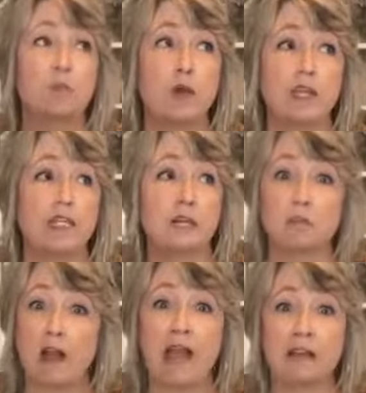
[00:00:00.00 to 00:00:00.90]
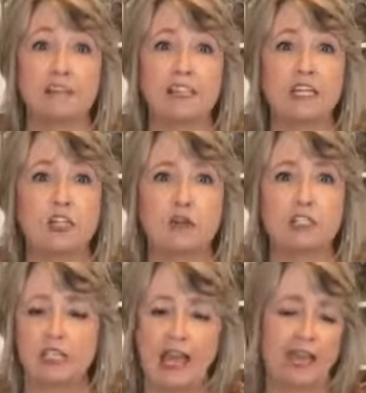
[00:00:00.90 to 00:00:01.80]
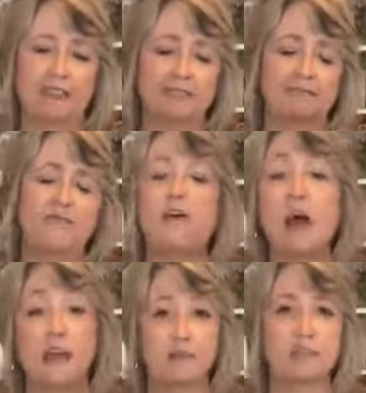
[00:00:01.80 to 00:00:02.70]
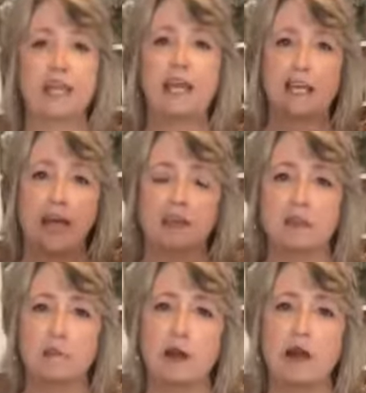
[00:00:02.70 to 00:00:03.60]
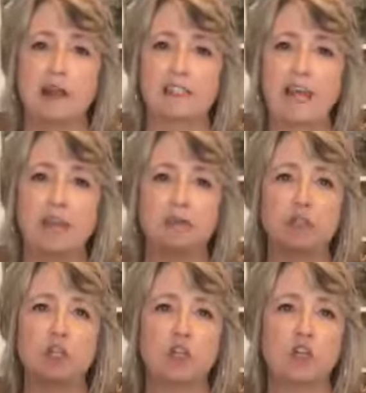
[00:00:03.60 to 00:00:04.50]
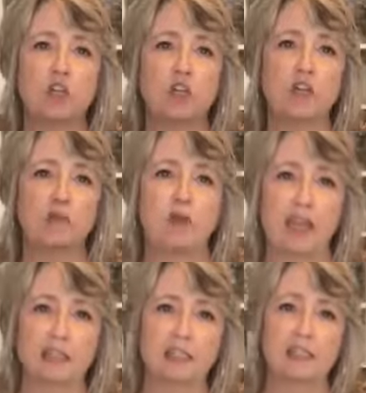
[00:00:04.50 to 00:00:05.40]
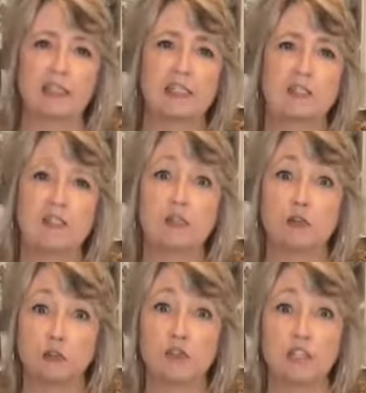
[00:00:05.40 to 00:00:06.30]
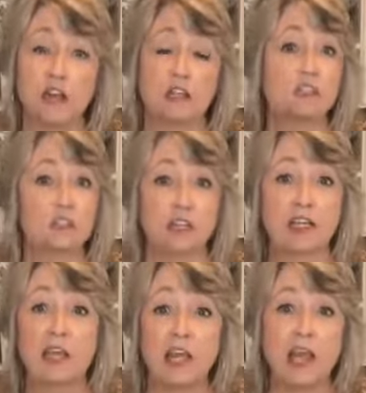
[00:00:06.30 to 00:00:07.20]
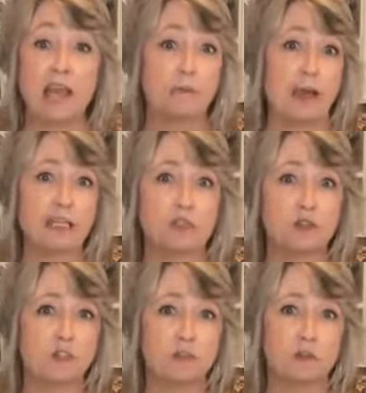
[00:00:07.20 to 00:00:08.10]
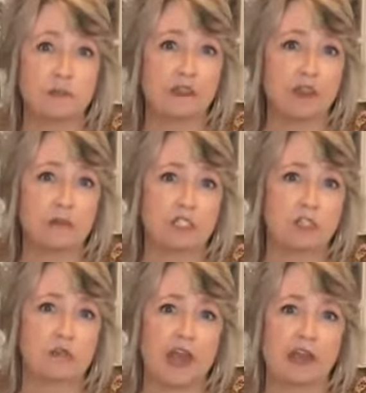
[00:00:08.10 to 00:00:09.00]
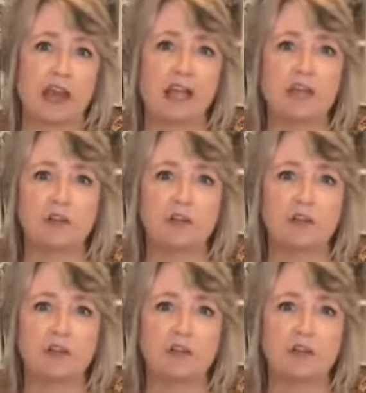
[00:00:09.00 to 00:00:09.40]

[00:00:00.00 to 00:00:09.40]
When it arrives, then you could take five or 10 out of the box and return the rest to the Dollar Tree. And my store told me they would do that. I had